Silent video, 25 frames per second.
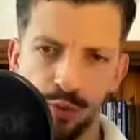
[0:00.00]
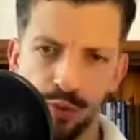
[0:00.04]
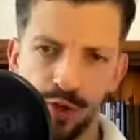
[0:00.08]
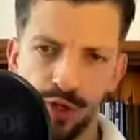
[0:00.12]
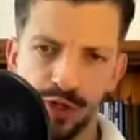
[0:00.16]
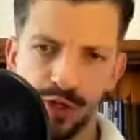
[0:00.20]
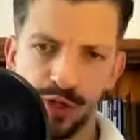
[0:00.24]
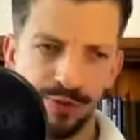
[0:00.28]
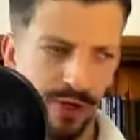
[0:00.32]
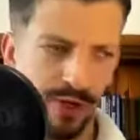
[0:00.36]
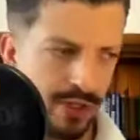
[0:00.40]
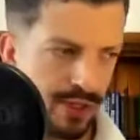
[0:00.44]

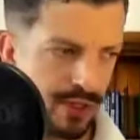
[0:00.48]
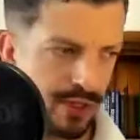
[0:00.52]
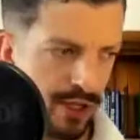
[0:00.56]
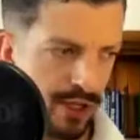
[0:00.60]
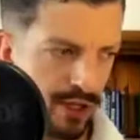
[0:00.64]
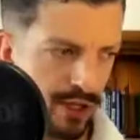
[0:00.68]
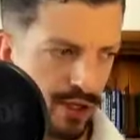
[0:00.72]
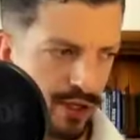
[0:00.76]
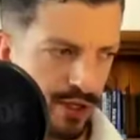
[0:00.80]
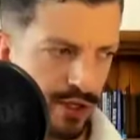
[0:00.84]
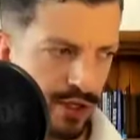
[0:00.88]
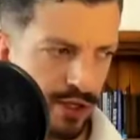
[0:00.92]
which funds
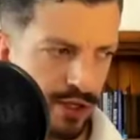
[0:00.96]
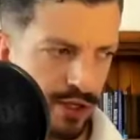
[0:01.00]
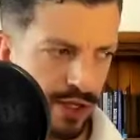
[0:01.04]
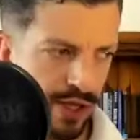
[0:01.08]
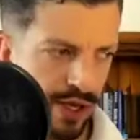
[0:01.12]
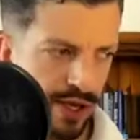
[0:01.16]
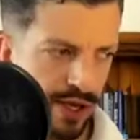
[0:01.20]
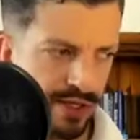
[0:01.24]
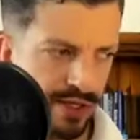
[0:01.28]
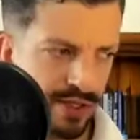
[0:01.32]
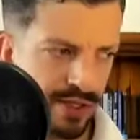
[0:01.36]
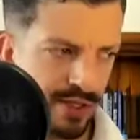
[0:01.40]
like
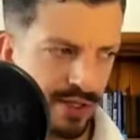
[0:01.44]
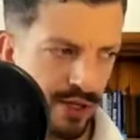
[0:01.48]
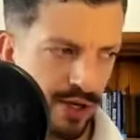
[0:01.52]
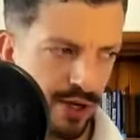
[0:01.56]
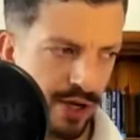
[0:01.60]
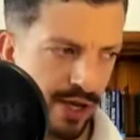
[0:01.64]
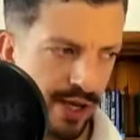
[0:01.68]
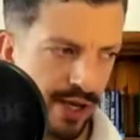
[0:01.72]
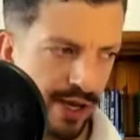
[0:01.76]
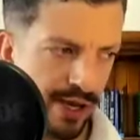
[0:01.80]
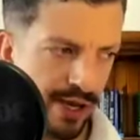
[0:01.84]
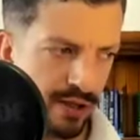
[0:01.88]
your
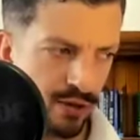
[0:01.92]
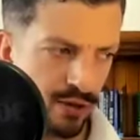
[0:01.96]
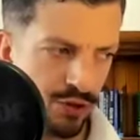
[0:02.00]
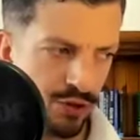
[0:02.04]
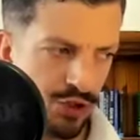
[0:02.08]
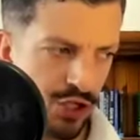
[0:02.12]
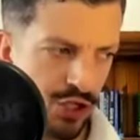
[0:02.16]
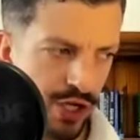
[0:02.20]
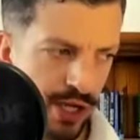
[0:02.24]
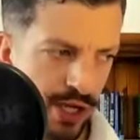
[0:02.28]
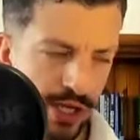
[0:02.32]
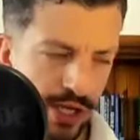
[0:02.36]

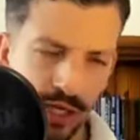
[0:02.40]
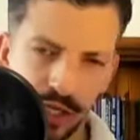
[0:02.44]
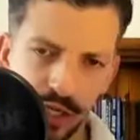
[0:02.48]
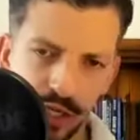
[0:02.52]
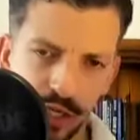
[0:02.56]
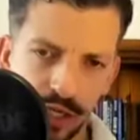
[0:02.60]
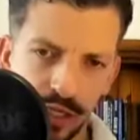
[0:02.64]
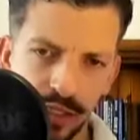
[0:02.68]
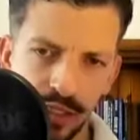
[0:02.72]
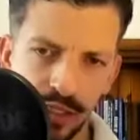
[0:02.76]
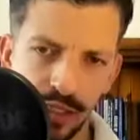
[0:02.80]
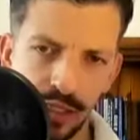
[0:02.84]
SILJ
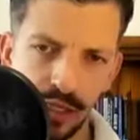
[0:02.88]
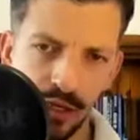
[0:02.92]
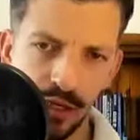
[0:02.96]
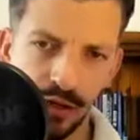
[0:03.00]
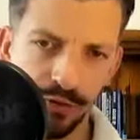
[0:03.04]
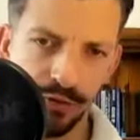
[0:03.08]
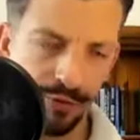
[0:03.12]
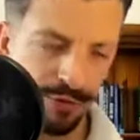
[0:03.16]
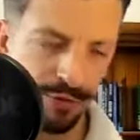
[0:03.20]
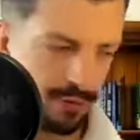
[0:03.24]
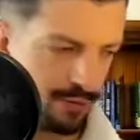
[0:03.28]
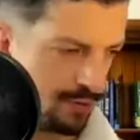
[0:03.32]

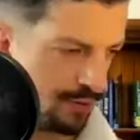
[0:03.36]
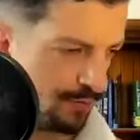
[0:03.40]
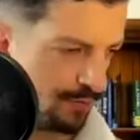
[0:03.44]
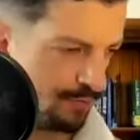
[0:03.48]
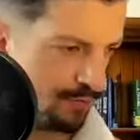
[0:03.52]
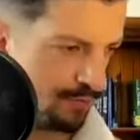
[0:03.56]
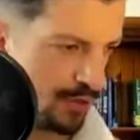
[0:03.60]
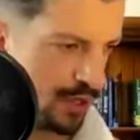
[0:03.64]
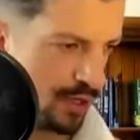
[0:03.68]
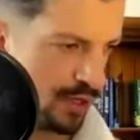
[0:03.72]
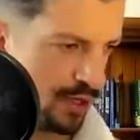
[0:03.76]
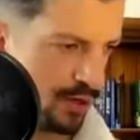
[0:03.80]
ETF?
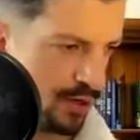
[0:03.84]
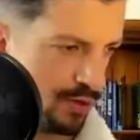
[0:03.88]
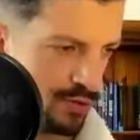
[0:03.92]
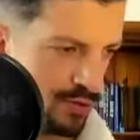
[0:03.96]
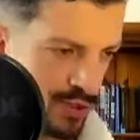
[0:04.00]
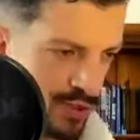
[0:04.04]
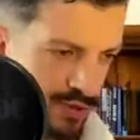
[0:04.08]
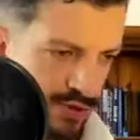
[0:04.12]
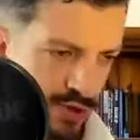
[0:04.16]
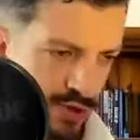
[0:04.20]
Was it the